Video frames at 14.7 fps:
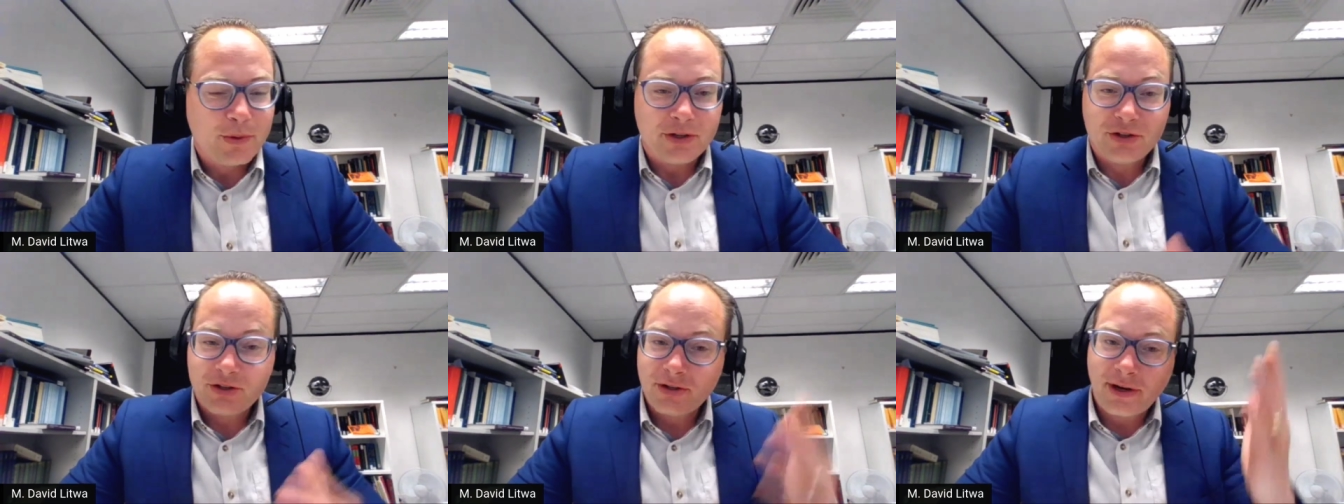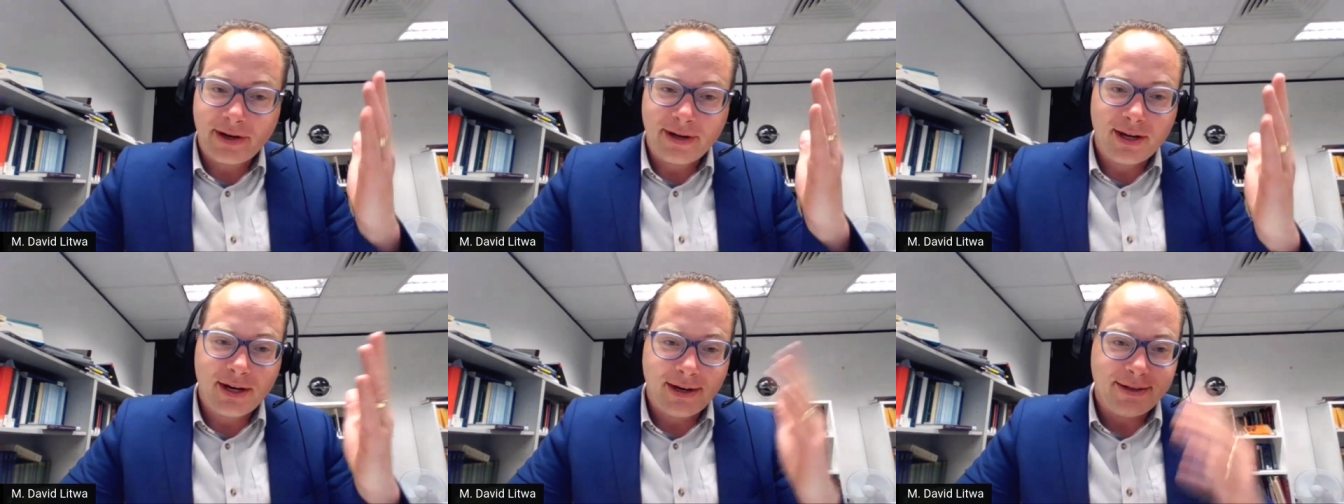which
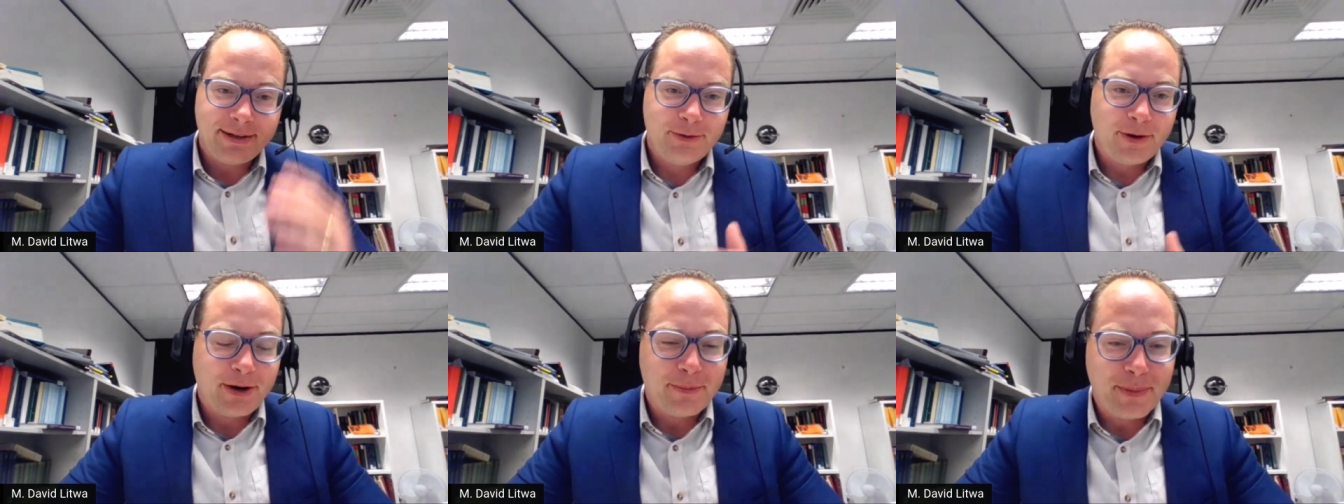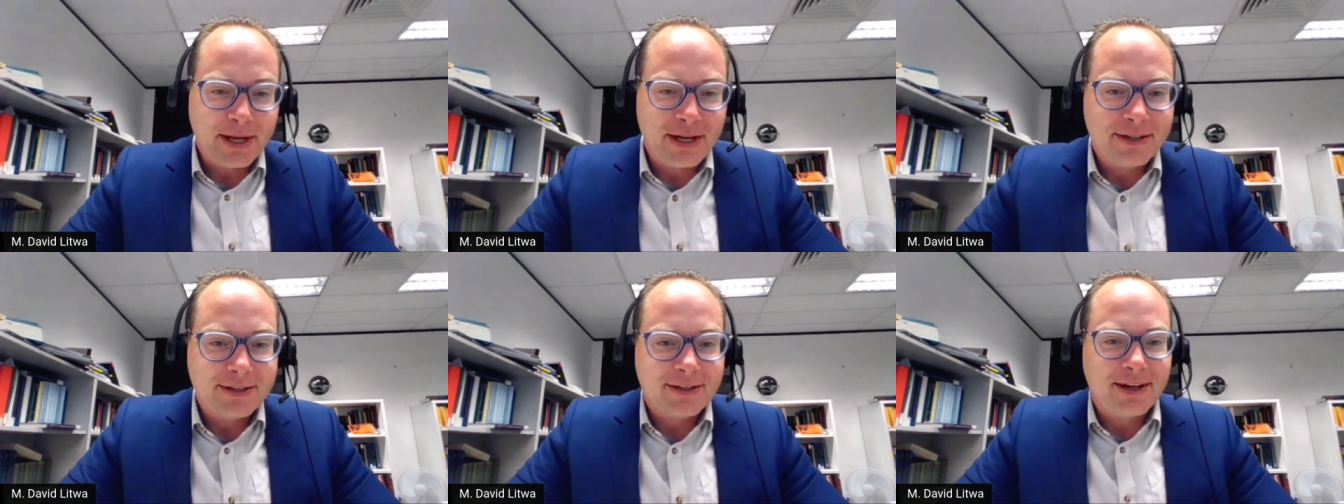I can highly
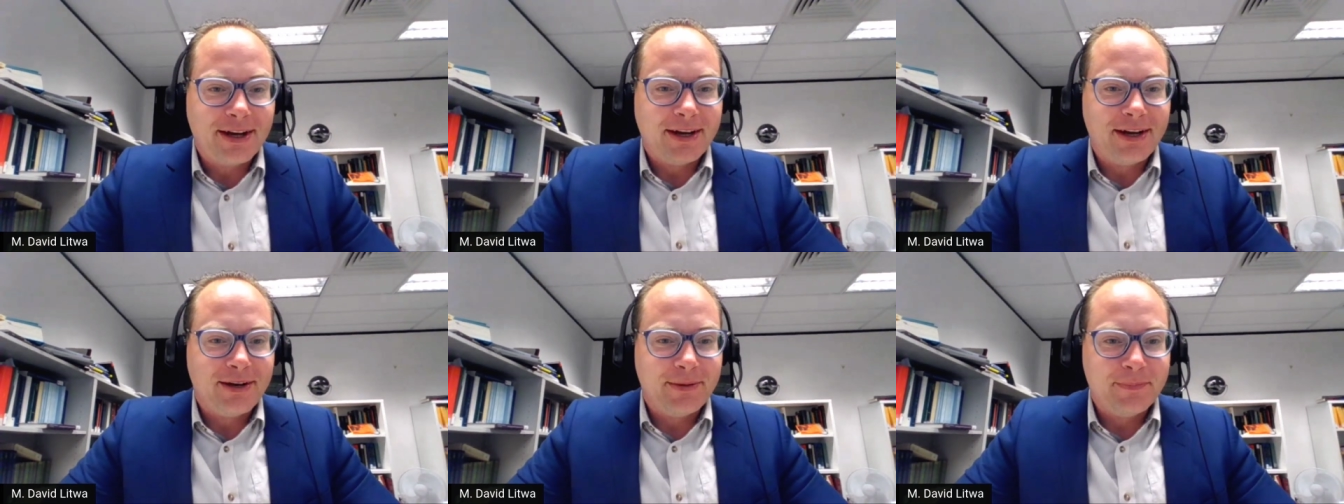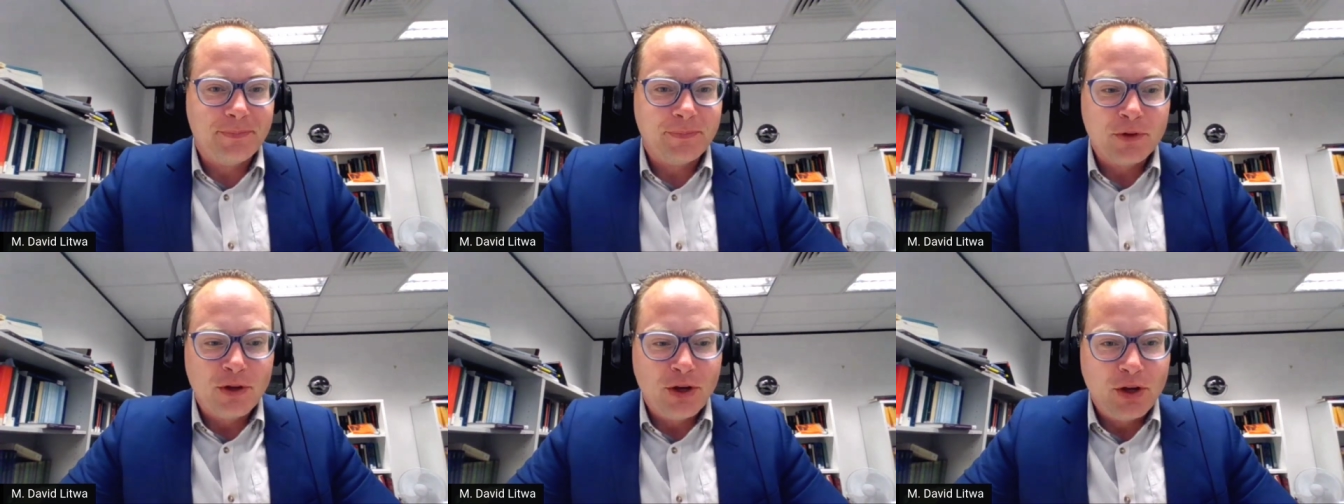recommend. Um,